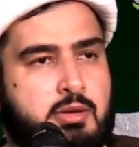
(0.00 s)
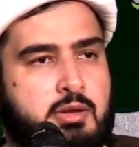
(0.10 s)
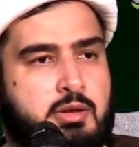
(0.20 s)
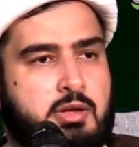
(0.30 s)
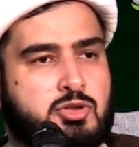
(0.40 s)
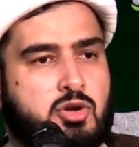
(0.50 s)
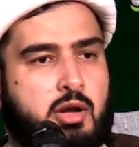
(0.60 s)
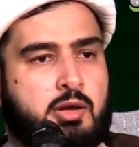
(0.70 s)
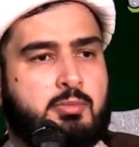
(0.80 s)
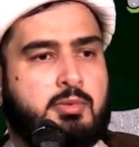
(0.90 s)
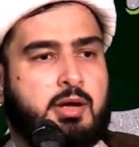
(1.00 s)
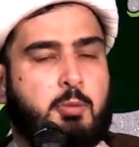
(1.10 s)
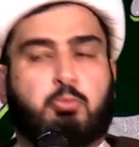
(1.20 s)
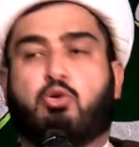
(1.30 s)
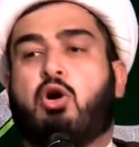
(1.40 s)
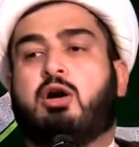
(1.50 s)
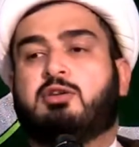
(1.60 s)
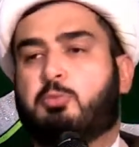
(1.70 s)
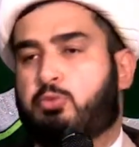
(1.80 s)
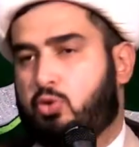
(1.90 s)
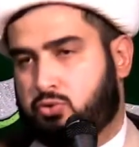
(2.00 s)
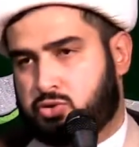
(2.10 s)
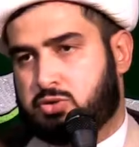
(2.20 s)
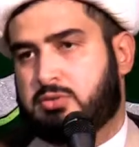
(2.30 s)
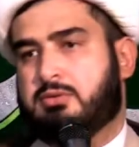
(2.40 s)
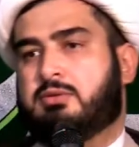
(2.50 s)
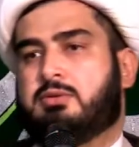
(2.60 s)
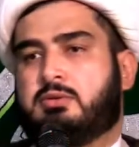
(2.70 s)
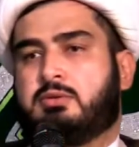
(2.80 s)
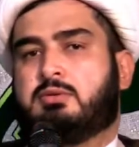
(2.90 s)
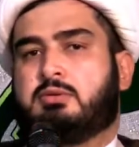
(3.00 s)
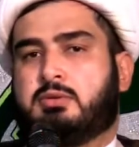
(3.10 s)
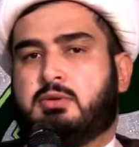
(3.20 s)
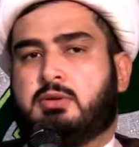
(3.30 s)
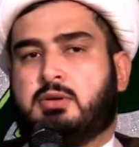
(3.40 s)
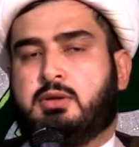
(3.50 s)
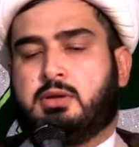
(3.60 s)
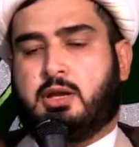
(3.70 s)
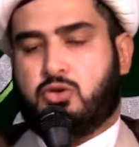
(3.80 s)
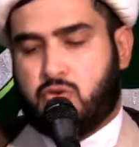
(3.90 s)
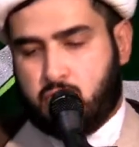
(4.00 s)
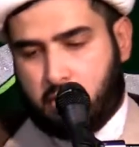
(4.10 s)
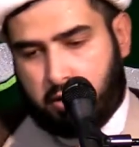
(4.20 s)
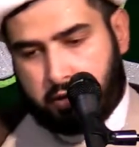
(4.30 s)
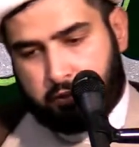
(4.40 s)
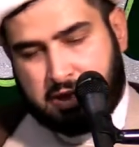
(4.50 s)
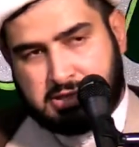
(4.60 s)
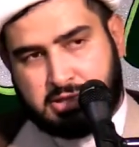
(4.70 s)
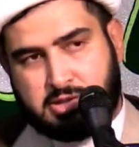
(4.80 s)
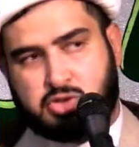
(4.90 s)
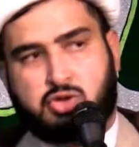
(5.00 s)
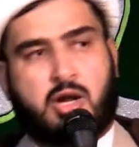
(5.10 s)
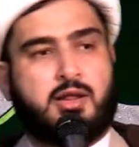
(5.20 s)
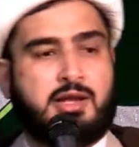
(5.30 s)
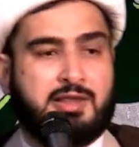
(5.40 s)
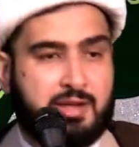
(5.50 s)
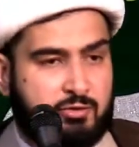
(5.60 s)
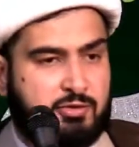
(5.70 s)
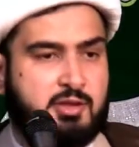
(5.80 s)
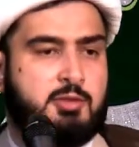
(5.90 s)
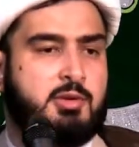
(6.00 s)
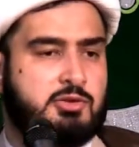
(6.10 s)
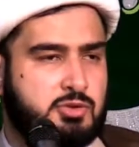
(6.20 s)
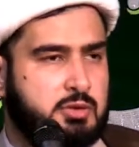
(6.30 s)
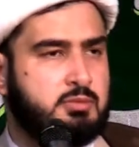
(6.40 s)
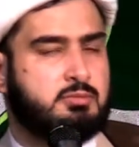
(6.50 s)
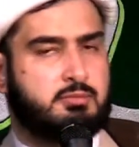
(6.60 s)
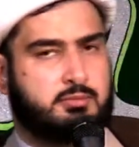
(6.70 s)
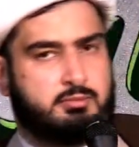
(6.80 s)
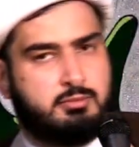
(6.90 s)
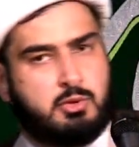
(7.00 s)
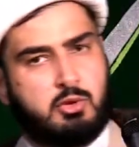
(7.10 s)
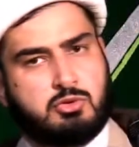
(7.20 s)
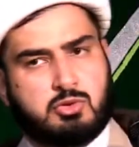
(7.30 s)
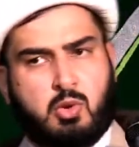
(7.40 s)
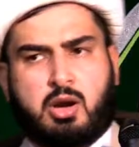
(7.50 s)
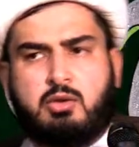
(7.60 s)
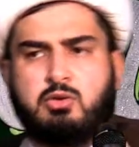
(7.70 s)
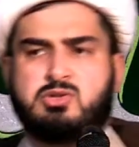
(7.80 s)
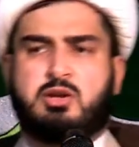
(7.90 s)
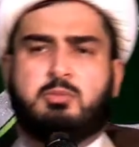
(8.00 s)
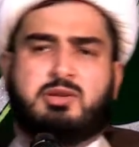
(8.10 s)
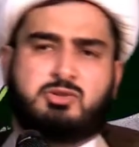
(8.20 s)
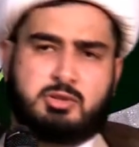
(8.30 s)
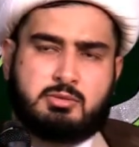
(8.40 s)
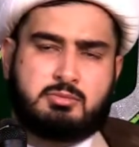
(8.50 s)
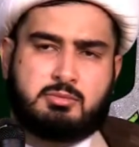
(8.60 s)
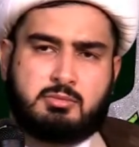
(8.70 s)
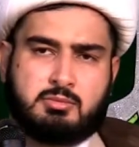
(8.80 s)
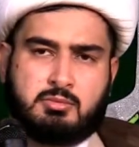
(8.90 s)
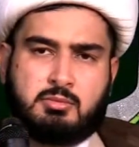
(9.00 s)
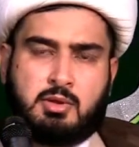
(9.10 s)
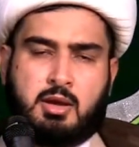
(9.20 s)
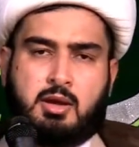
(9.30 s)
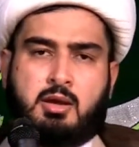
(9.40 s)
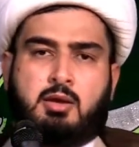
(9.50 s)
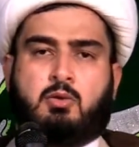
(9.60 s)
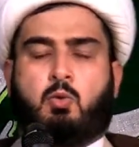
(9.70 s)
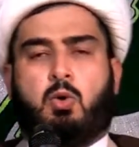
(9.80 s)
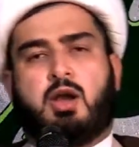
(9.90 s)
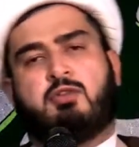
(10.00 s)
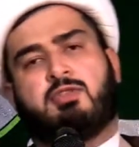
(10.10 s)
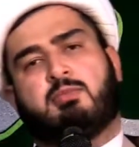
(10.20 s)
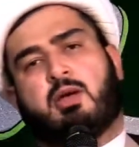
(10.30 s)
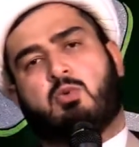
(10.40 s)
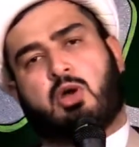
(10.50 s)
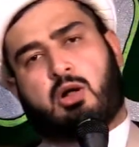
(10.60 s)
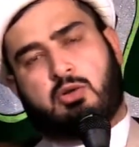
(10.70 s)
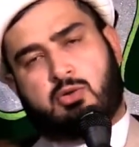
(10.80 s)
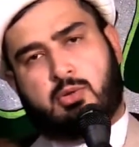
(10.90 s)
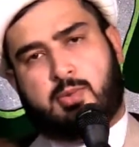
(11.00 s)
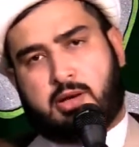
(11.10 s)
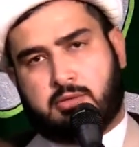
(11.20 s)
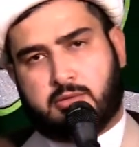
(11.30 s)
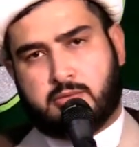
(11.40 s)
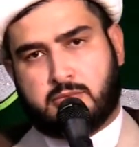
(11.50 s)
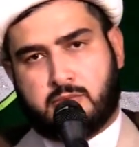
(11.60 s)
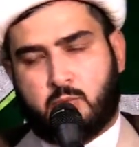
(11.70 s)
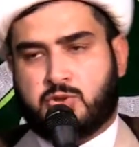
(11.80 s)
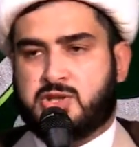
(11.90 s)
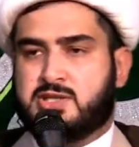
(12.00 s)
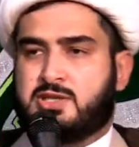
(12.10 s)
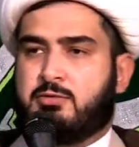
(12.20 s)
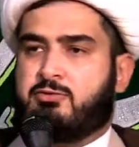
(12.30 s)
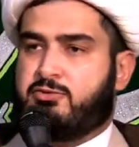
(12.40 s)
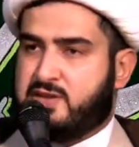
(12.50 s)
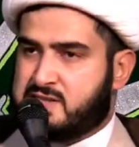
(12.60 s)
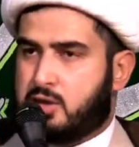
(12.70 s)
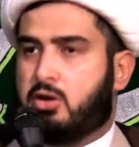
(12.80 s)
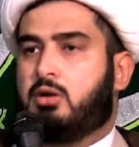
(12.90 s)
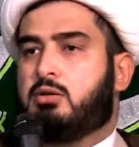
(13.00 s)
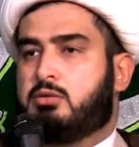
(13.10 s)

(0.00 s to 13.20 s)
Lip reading: let's call them a pronged approach. That you are raising this child in different dimensions. So what are those dimensions? One of them that we all know about, which is the physical